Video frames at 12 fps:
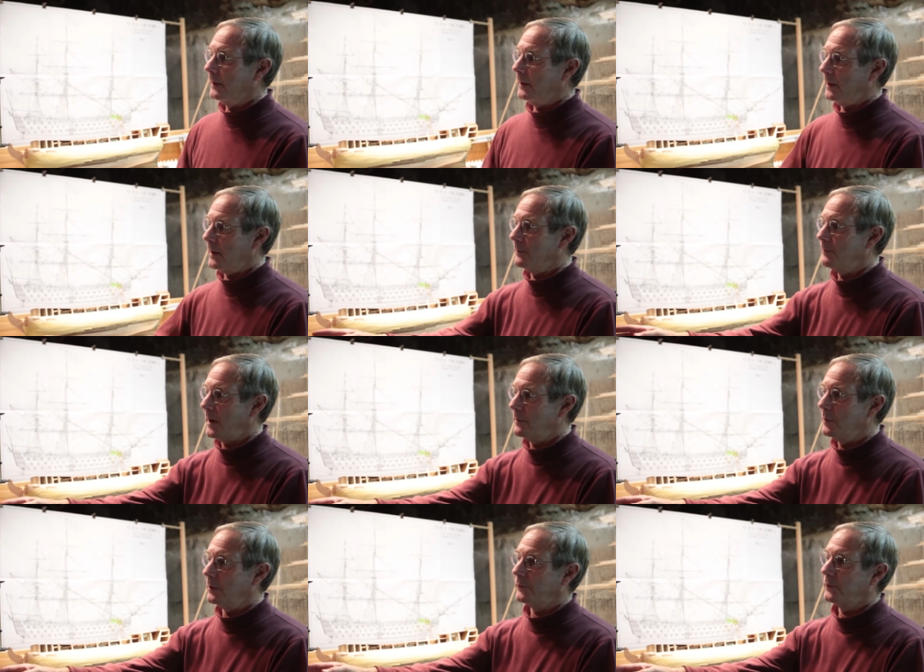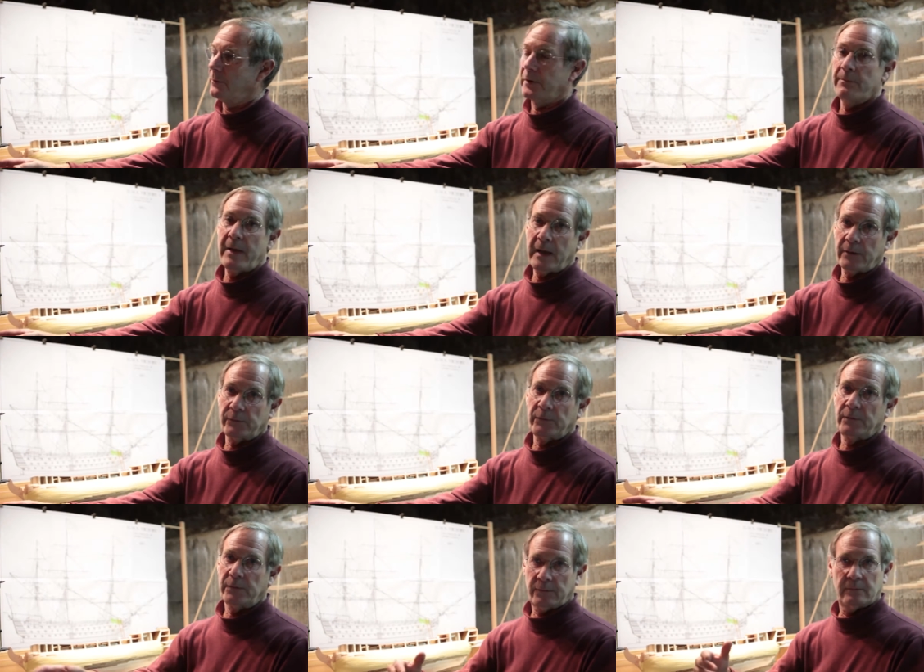and I, I build some of the
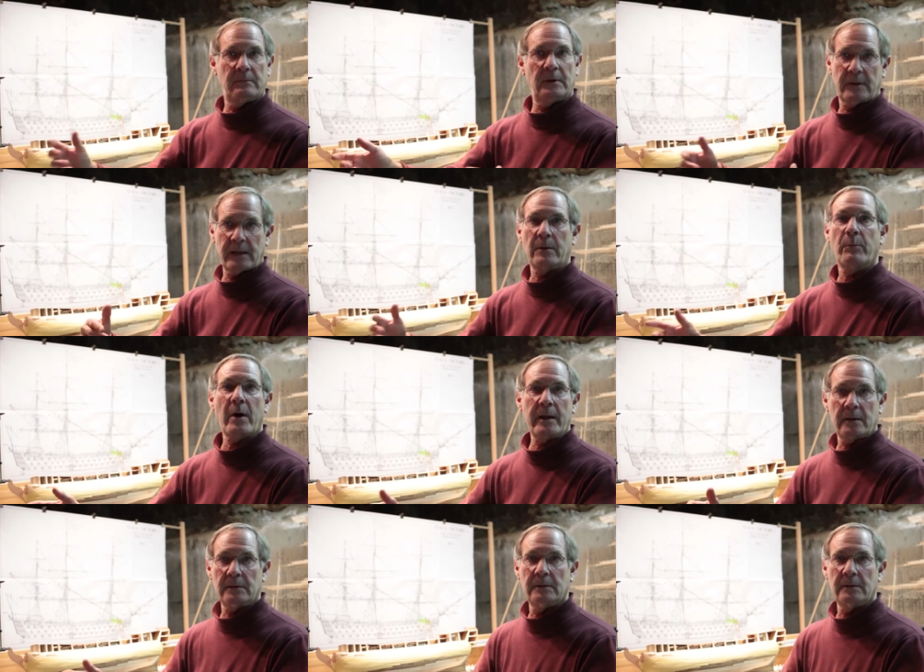masts as, to take a break